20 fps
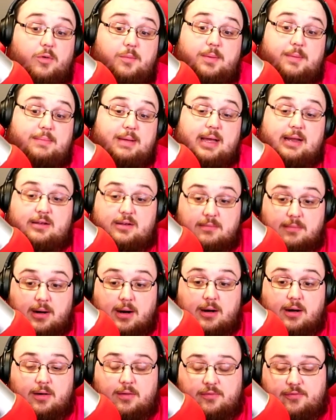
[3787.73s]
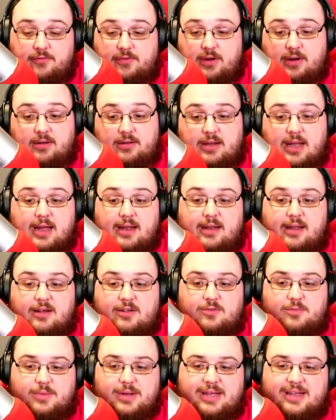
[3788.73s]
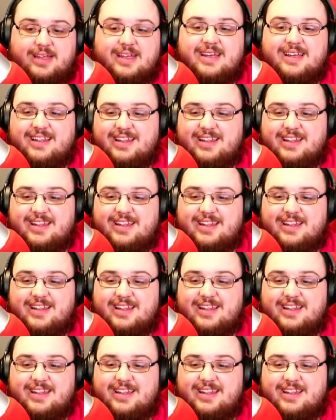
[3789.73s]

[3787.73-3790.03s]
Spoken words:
be back tomorrow. Fuck, not next week.